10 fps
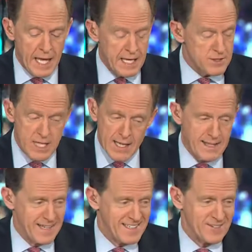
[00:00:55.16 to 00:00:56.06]
It's
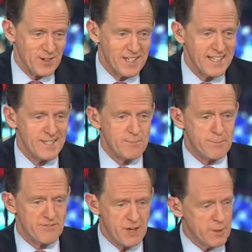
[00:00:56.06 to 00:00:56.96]
not that different. The
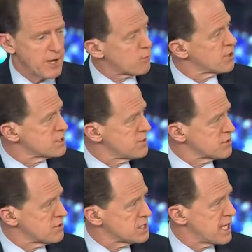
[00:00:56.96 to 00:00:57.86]
fundamental
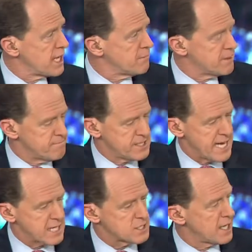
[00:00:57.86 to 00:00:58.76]
principles are the same.
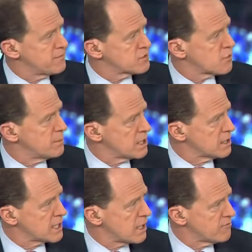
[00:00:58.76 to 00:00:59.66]
Tax savings for
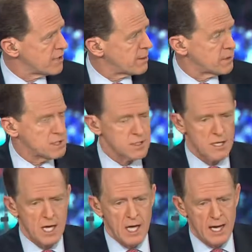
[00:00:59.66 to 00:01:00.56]
middle-income families.
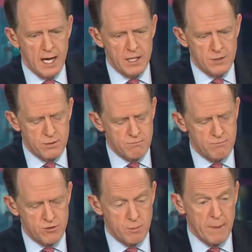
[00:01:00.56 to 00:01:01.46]
A
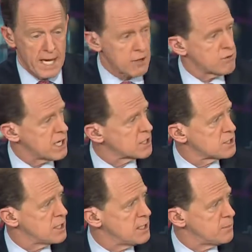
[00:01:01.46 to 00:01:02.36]
dramatic
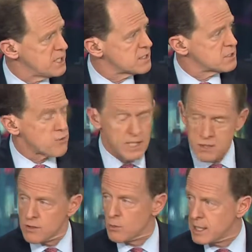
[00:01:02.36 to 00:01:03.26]
reduction in the business rate
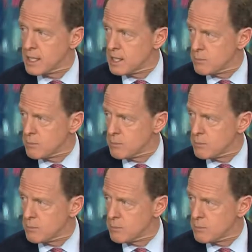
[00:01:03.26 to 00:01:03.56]
so that we can